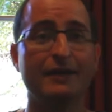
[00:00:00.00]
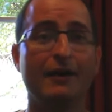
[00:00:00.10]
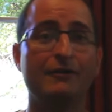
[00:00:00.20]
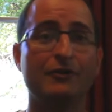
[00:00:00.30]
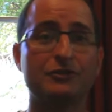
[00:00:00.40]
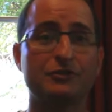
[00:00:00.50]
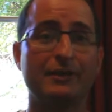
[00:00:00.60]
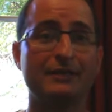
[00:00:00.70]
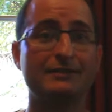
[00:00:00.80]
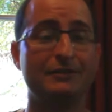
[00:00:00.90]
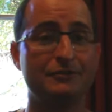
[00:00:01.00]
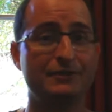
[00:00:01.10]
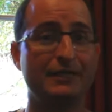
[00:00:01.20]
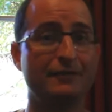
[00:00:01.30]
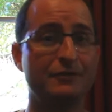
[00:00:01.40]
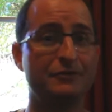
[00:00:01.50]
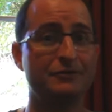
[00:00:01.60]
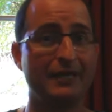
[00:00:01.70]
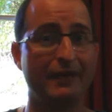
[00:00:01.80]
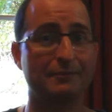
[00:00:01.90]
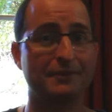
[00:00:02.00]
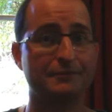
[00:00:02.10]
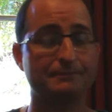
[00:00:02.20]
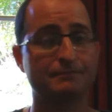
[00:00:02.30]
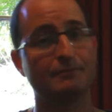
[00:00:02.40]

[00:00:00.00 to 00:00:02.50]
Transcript: of Australians and New Zealanders use cannabis.